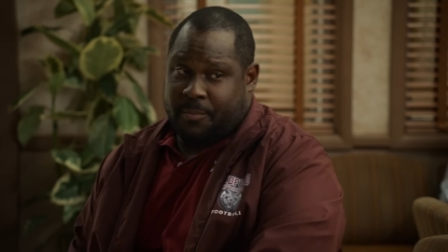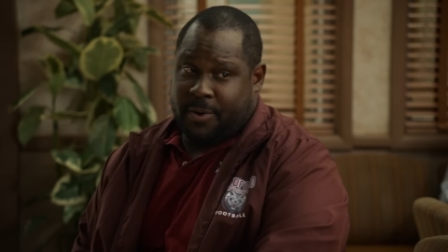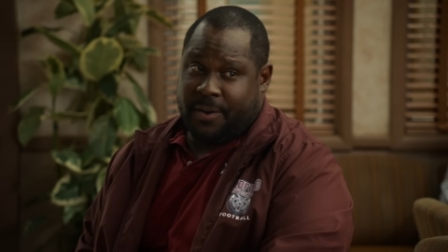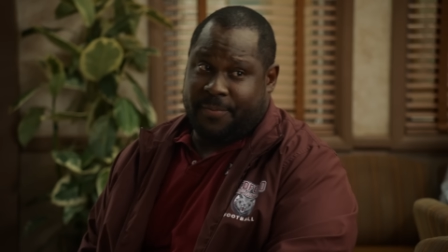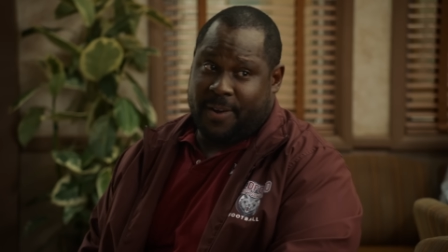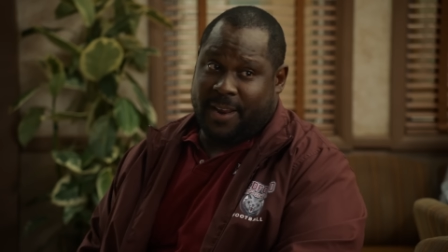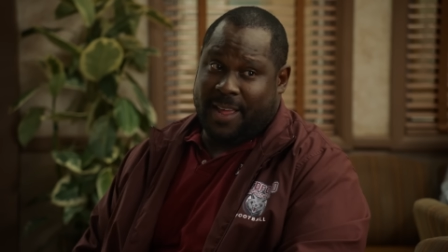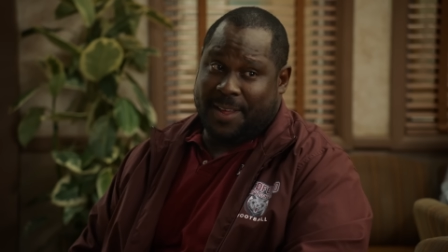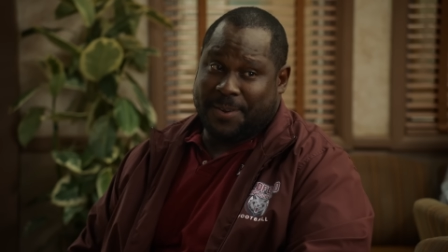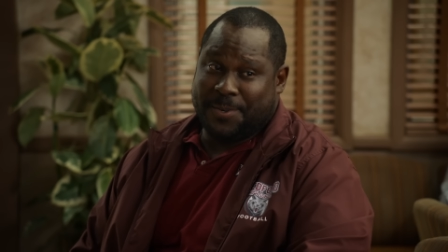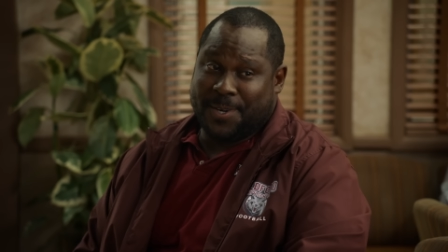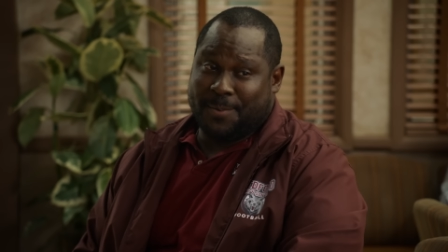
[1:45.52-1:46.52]
Pretty funny how
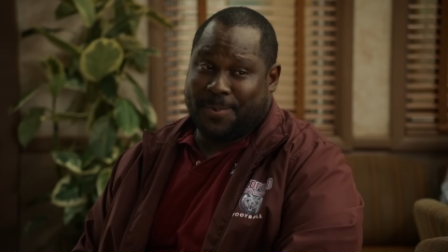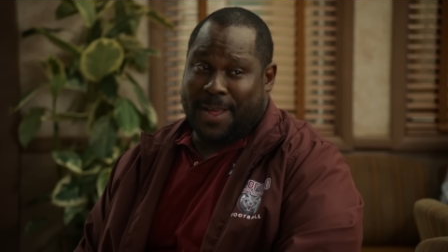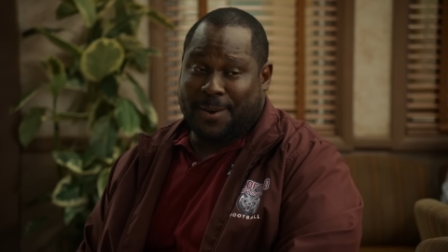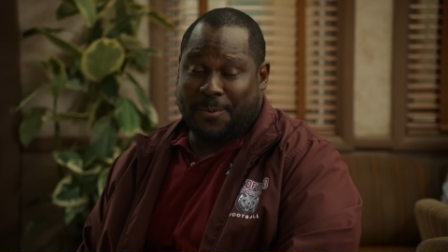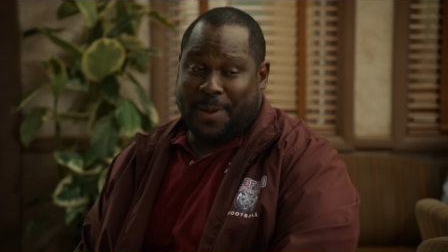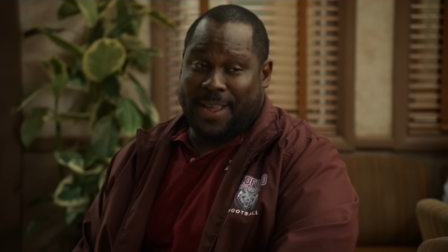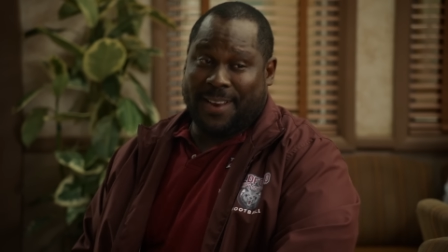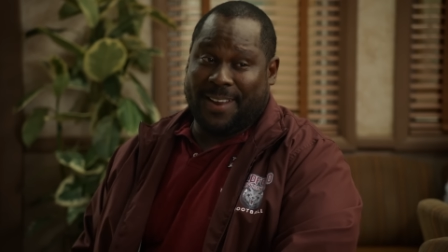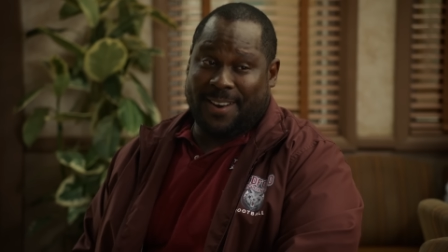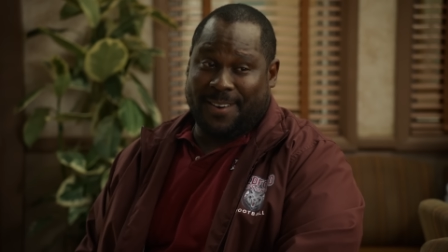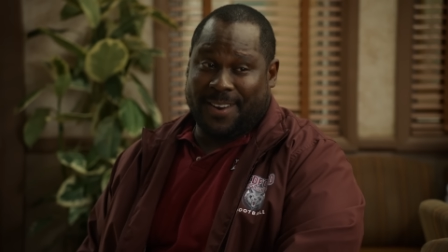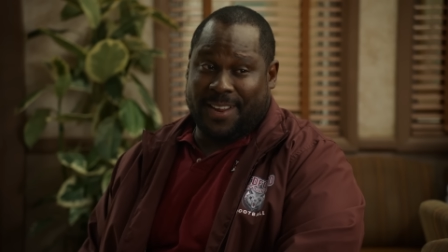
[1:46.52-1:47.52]
you jumped out of the way and
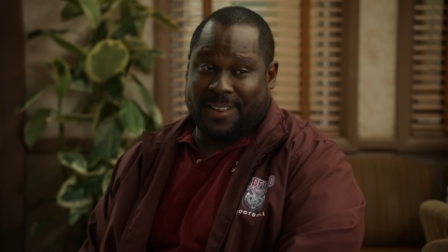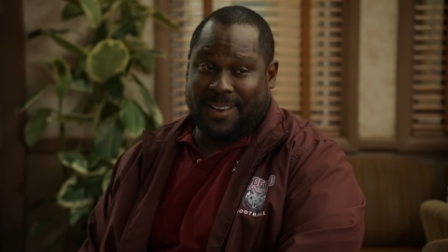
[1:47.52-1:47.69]
let her get